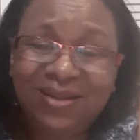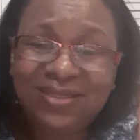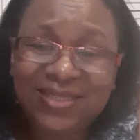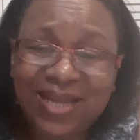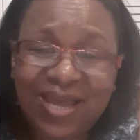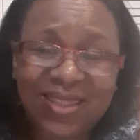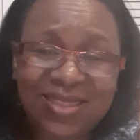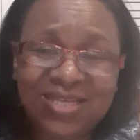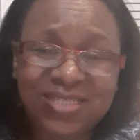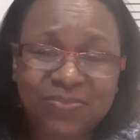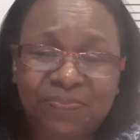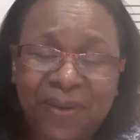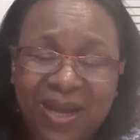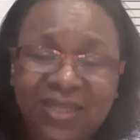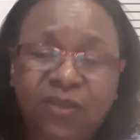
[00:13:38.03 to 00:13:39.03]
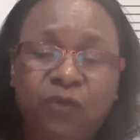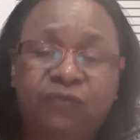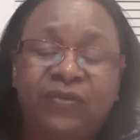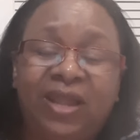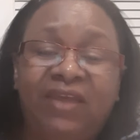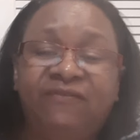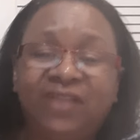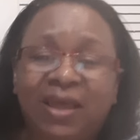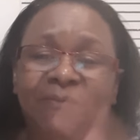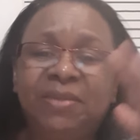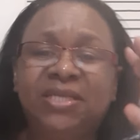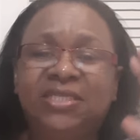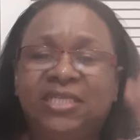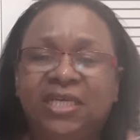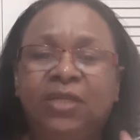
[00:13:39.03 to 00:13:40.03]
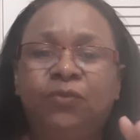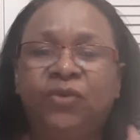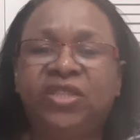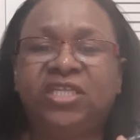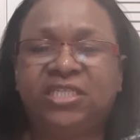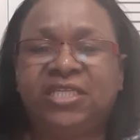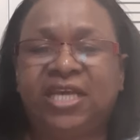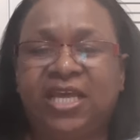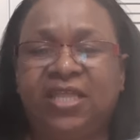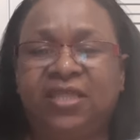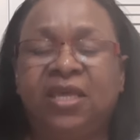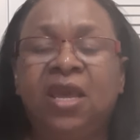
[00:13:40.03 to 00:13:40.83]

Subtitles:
death is part of life. Let me deal with death,